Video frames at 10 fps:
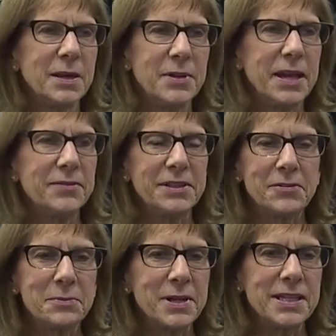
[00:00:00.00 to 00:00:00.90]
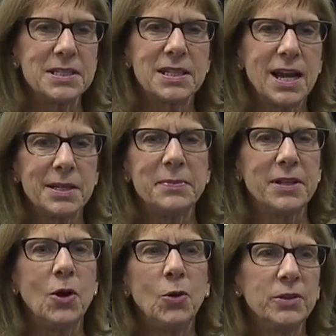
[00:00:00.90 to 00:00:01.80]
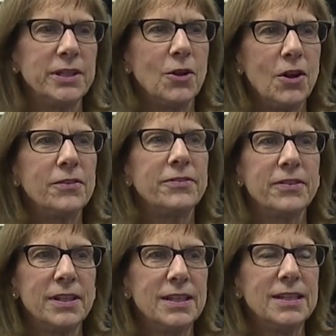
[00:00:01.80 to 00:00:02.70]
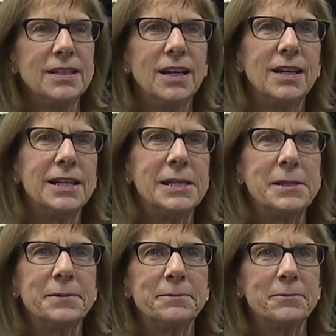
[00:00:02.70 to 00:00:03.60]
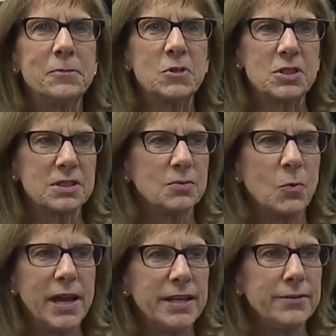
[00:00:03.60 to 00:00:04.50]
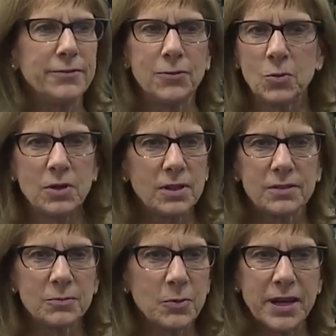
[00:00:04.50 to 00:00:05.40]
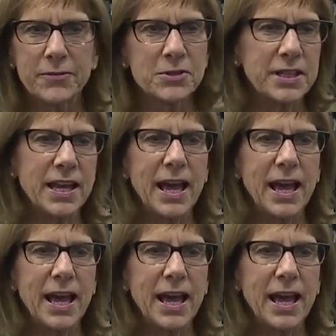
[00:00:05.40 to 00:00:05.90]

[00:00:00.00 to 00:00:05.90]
I mean, everybody's kind of been holding off um, just waiting for whatever's going to